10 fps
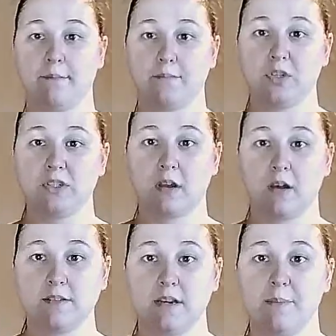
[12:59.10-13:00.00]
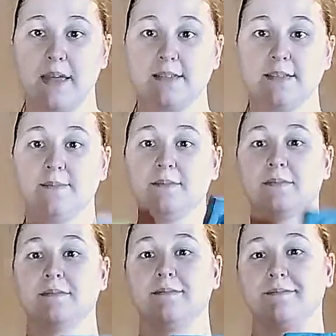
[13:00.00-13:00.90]
Just coughing a mess.
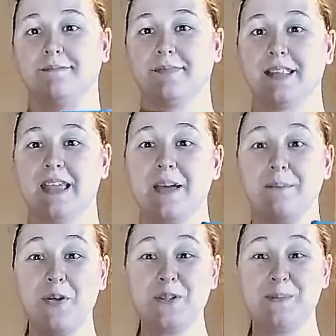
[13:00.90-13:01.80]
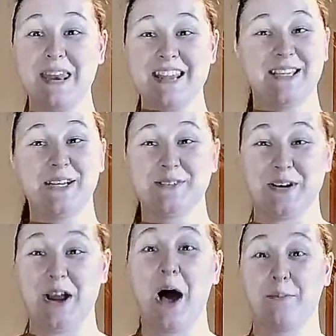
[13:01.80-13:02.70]
Both Spinning Silver
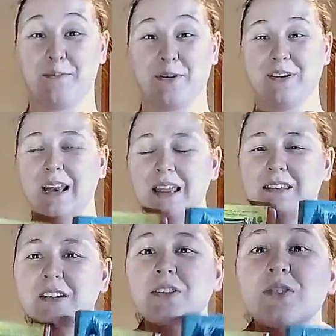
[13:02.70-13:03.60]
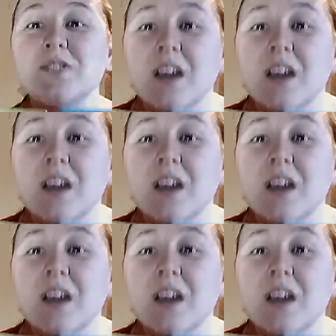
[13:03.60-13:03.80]
and Uprooted. Like, look at those